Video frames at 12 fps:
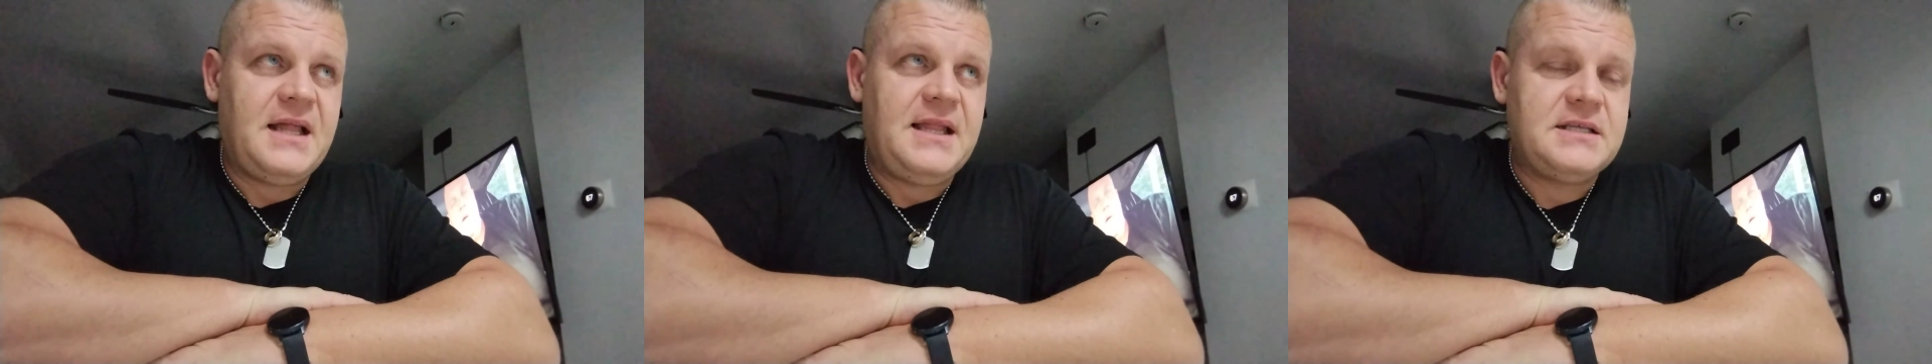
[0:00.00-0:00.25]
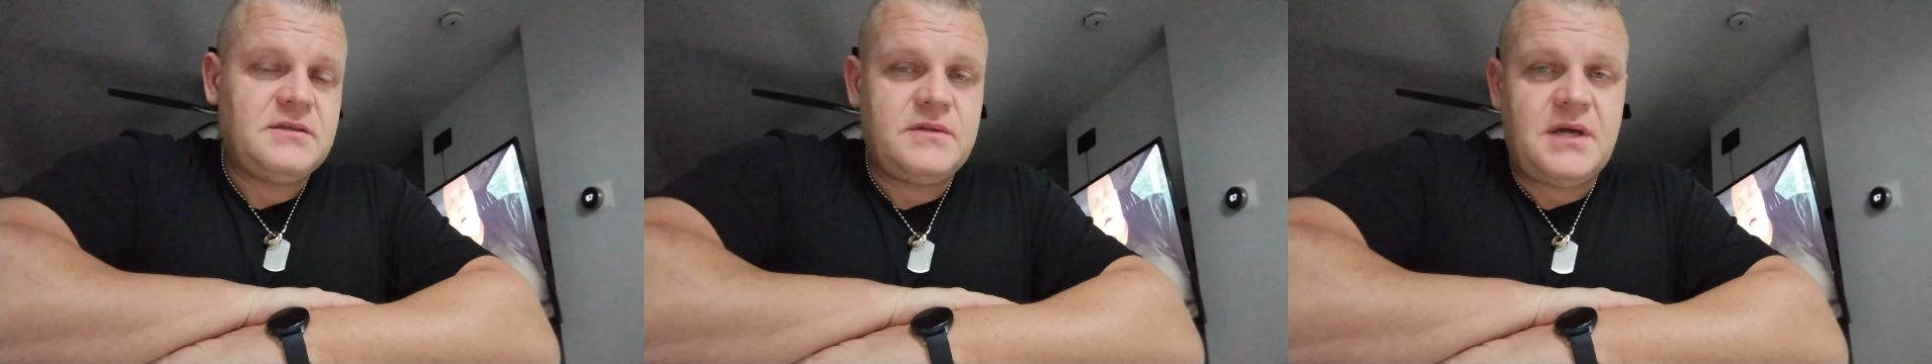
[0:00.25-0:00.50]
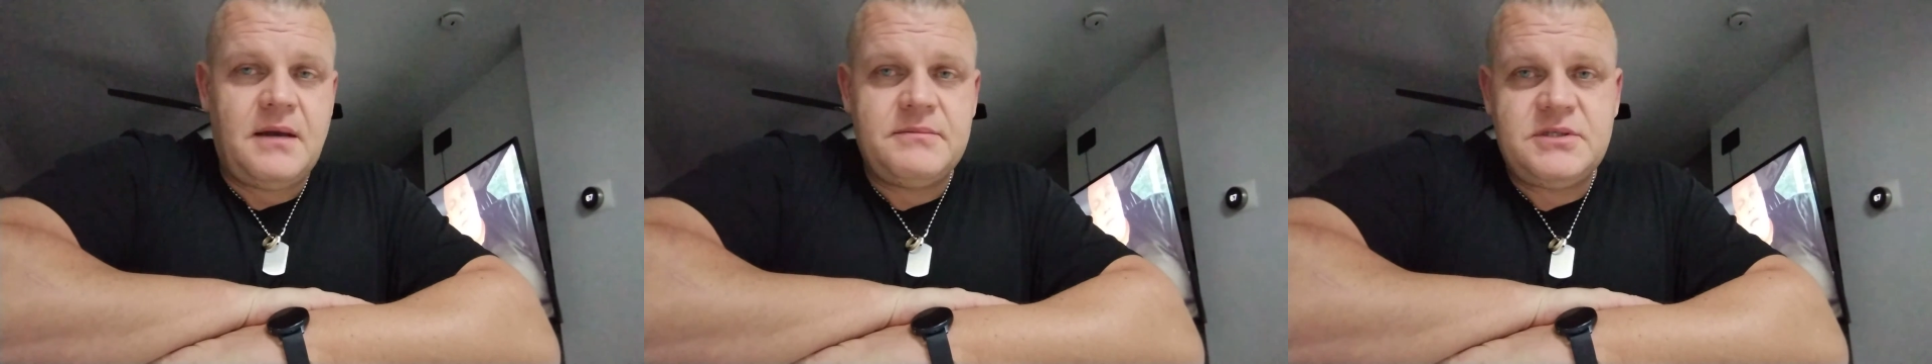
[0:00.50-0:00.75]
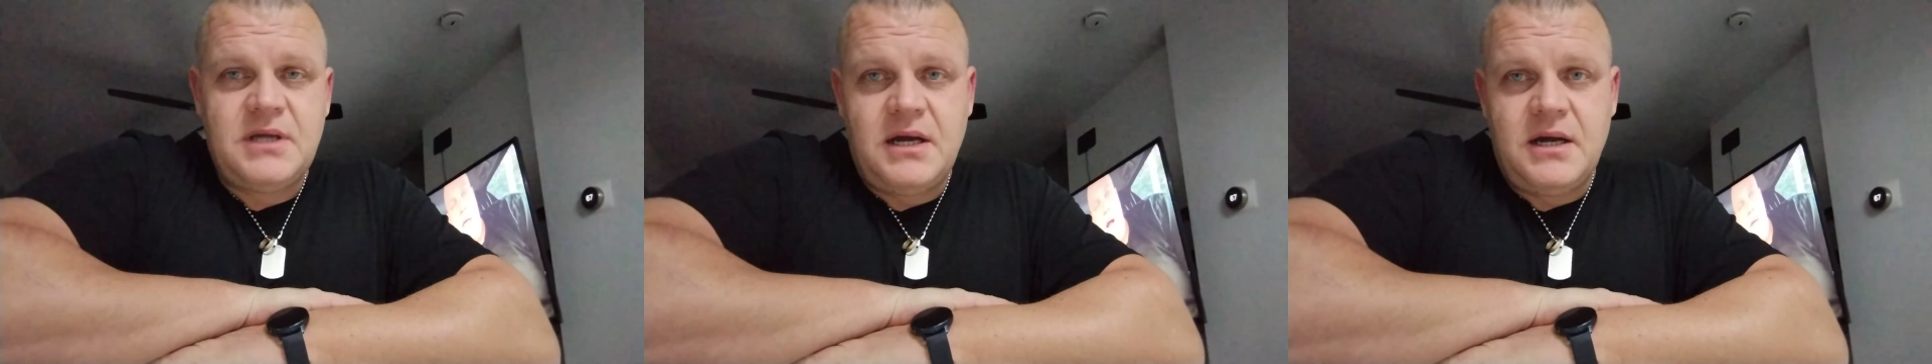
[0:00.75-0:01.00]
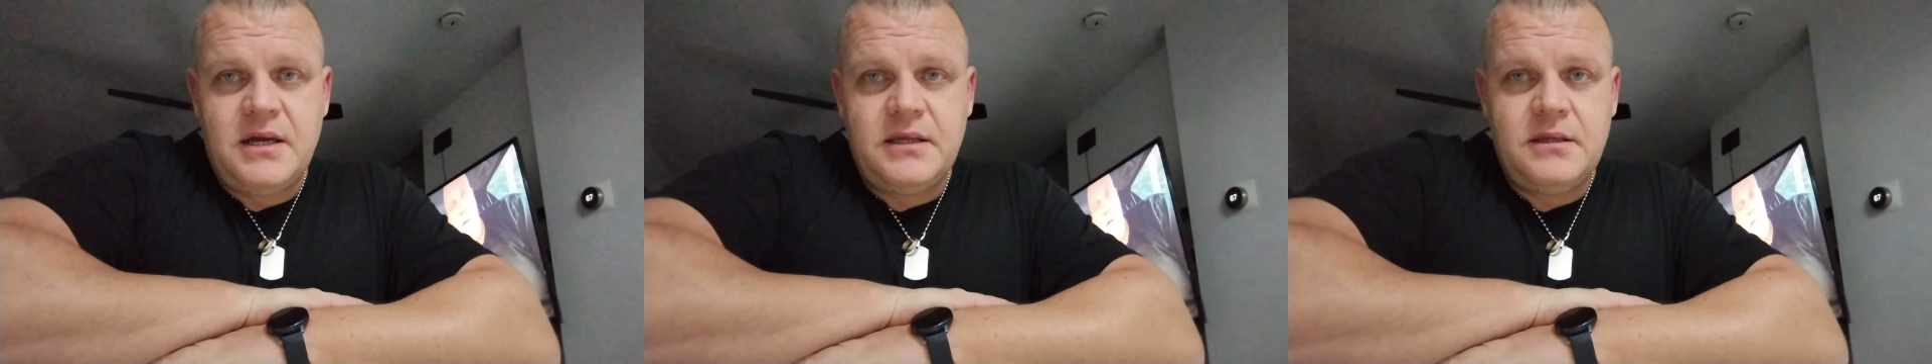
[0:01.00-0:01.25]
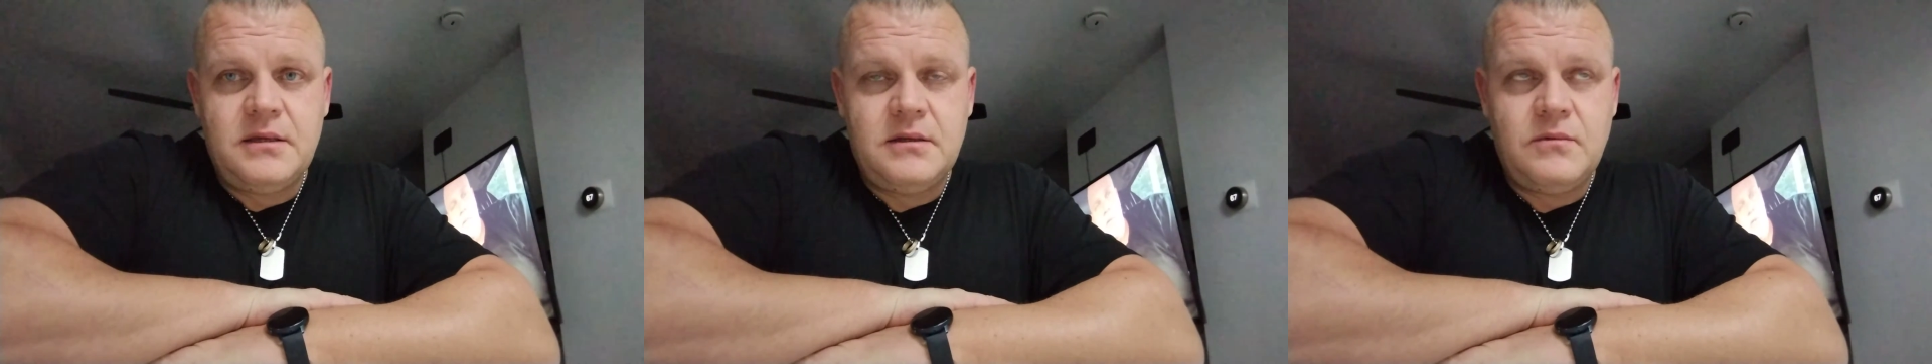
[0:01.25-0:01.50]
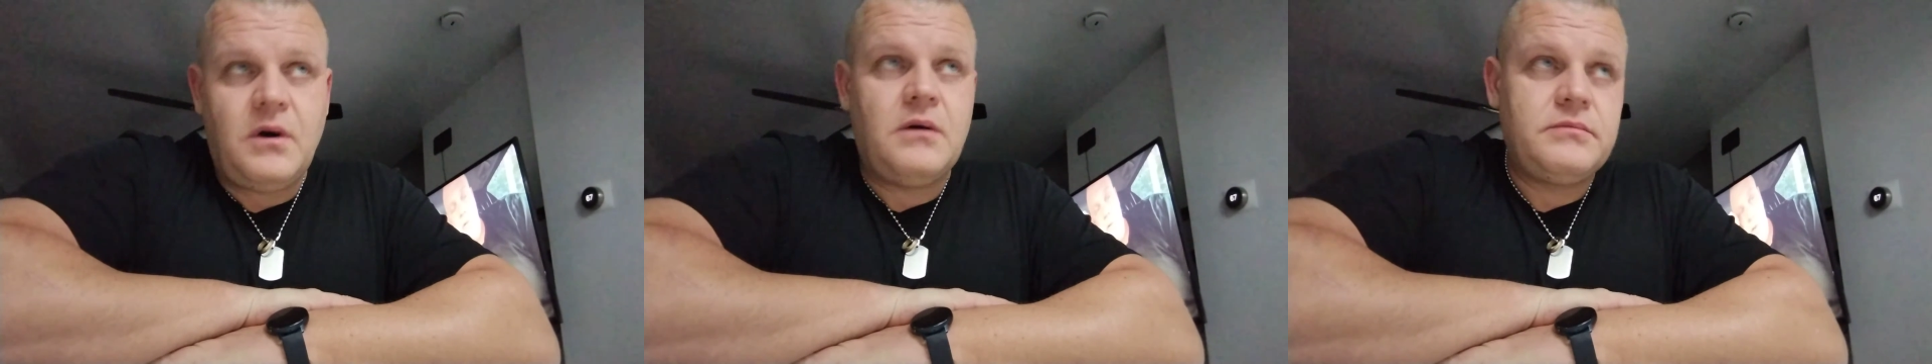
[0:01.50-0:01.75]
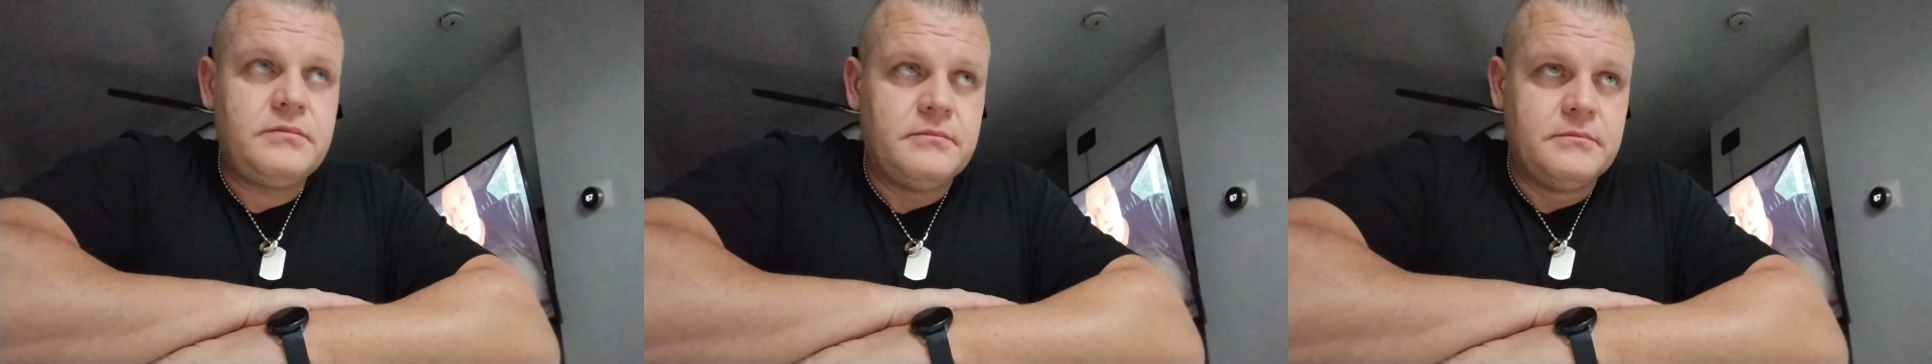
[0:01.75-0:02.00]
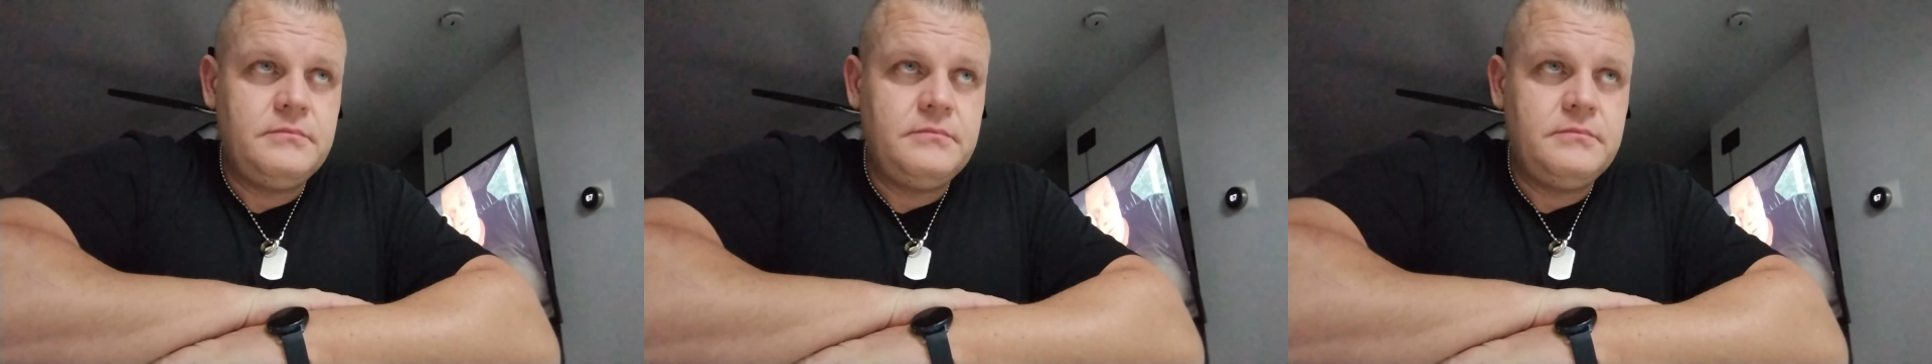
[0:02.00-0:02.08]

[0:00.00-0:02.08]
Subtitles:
Lots of times well,